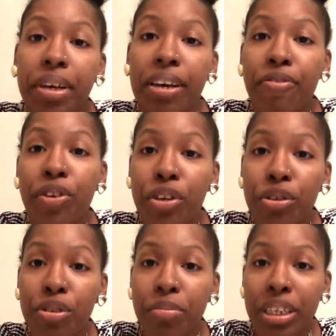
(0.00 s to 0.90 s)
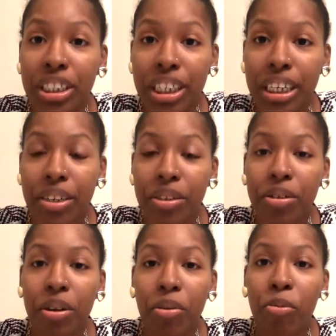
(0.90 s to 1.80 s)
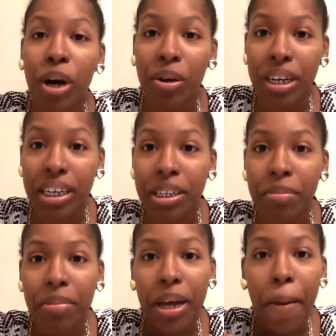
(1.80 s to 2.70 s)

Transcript: if you're new to my channel, welcome.